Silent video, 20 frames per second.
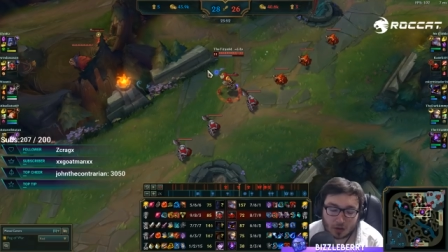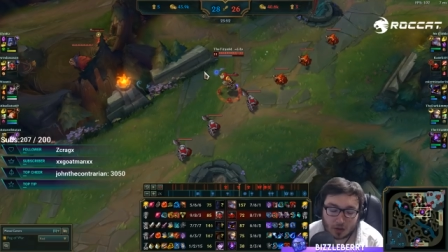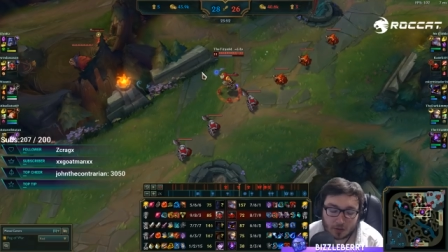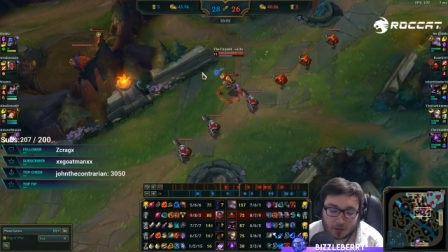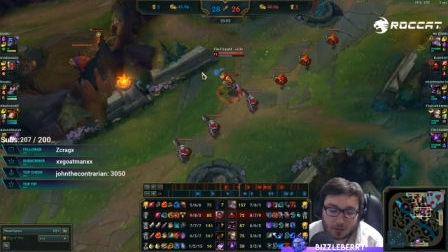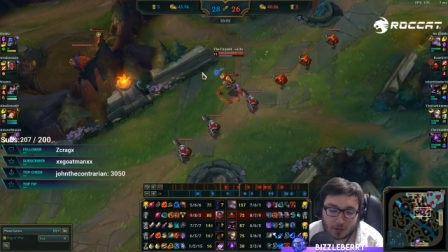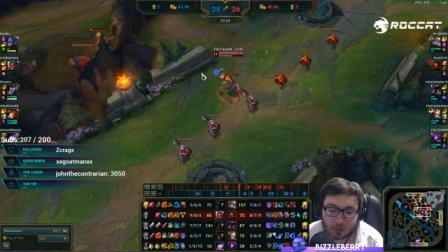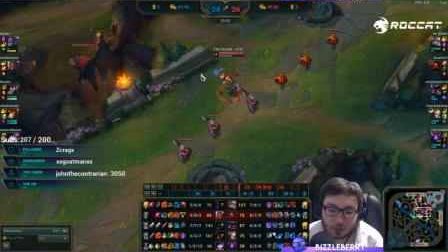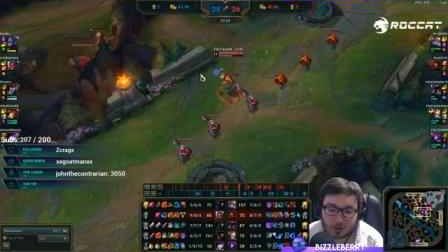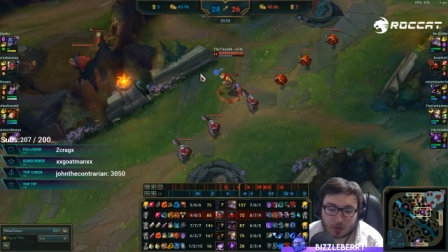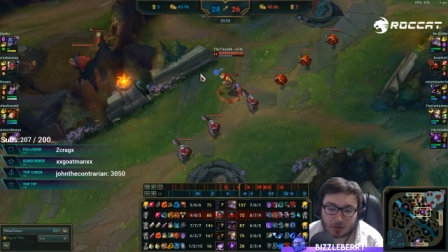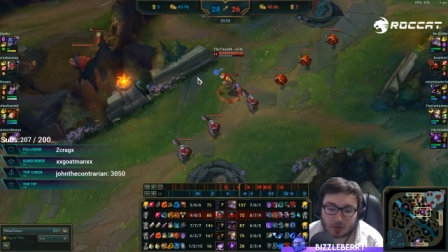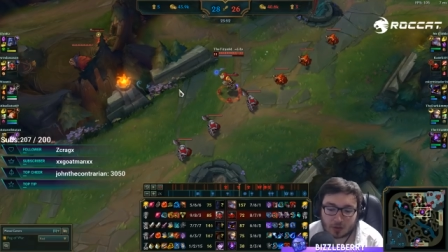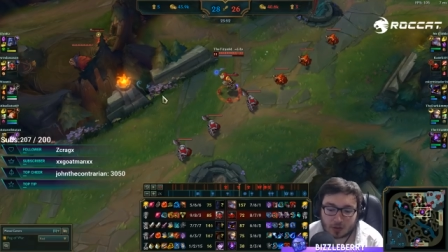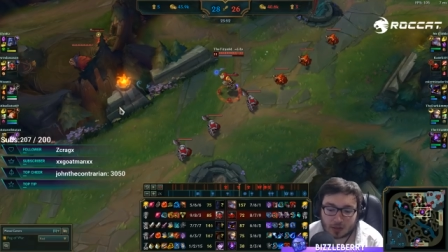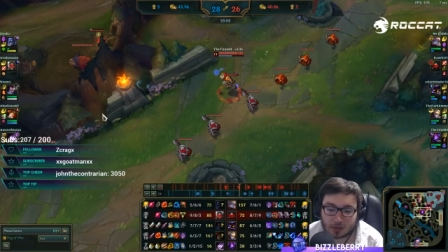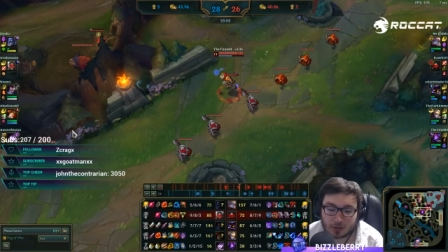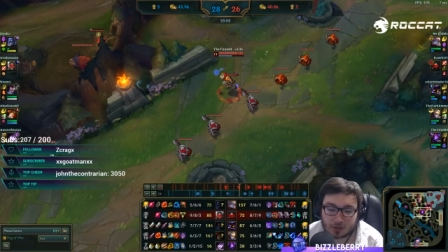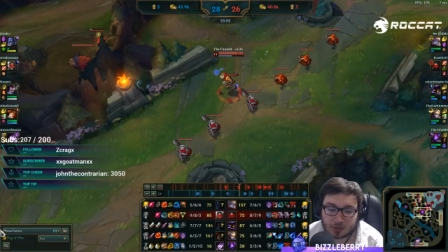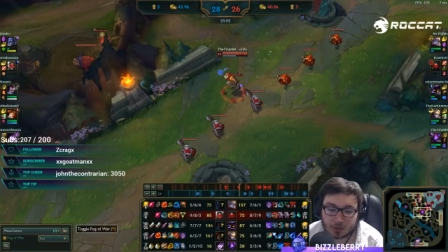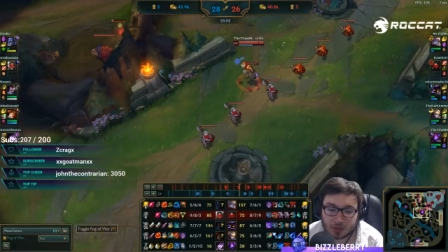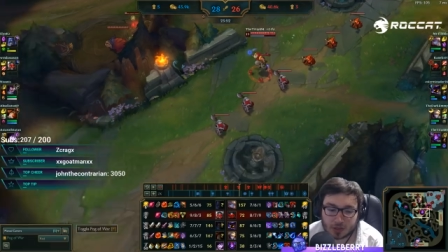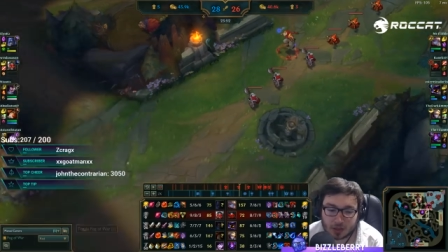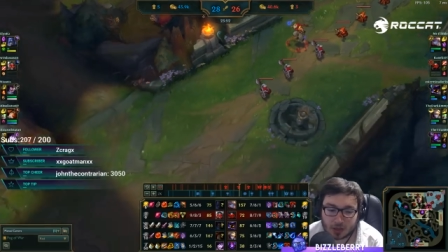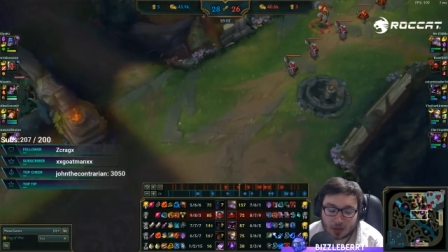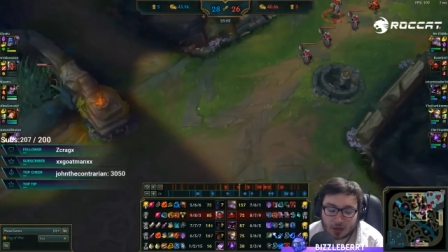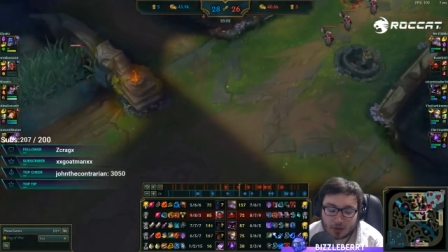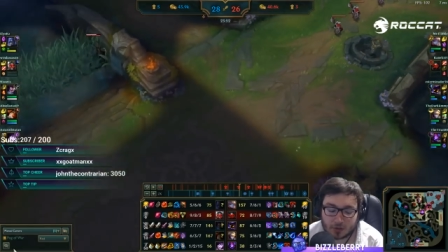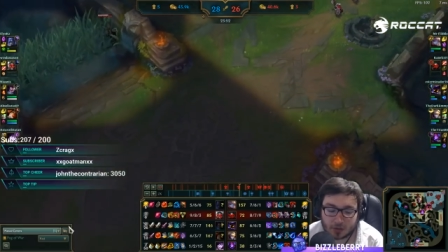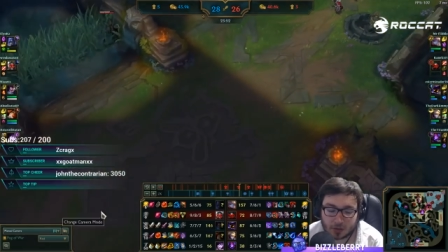I think what you're doing here is
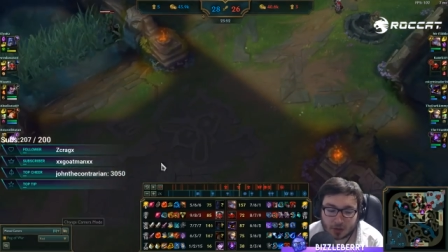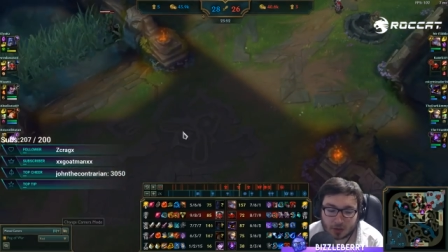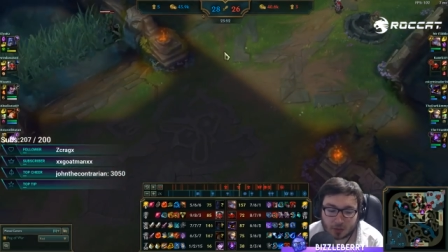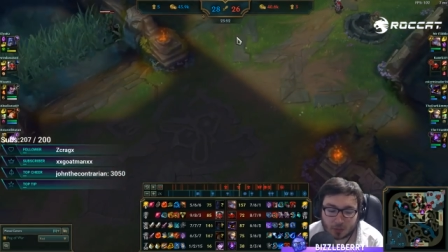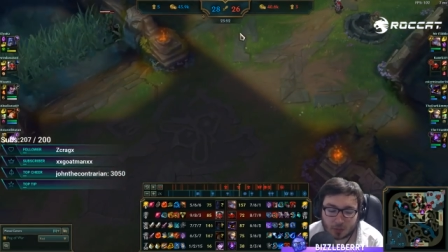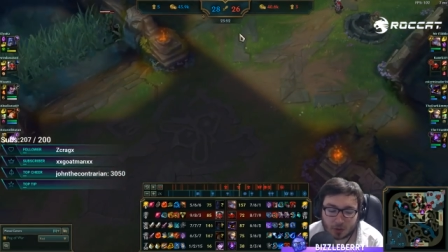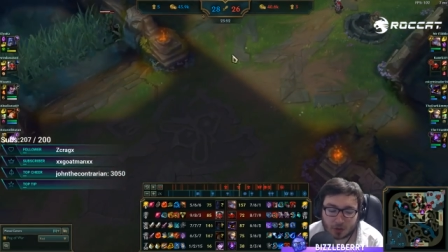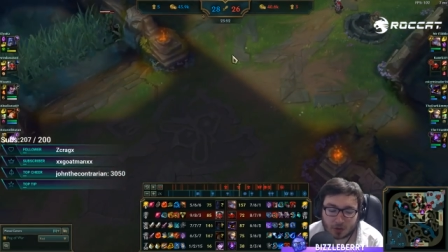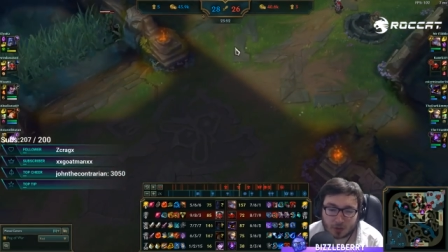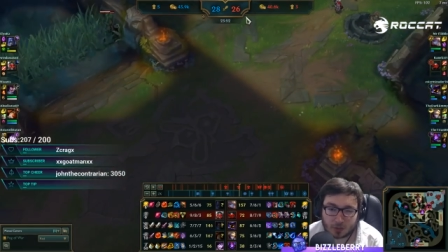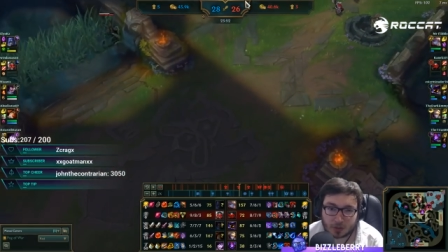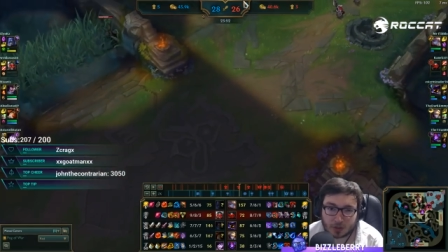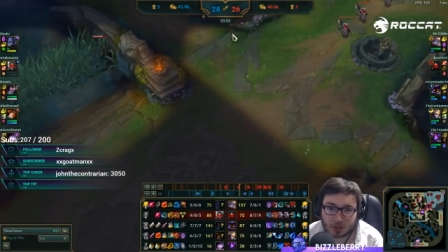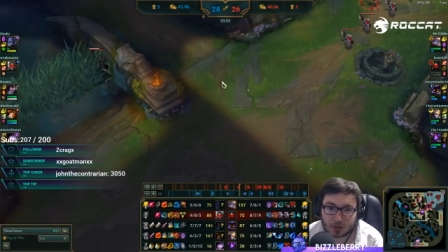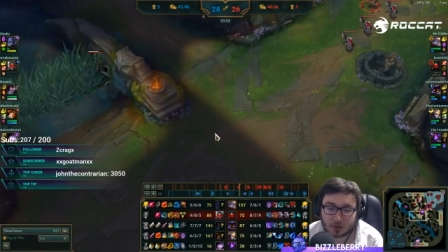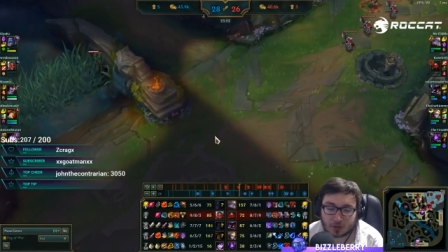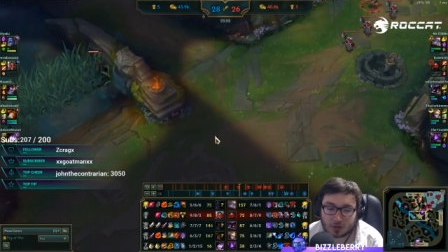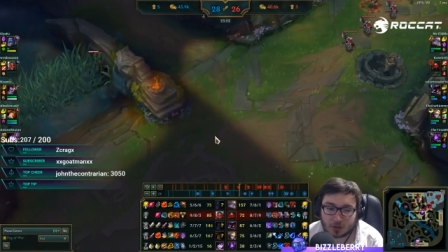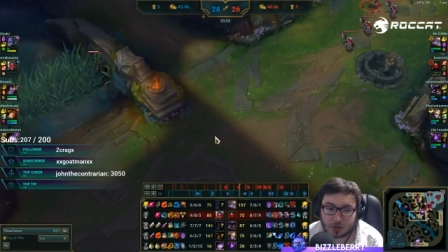okay. I know what you're going to do.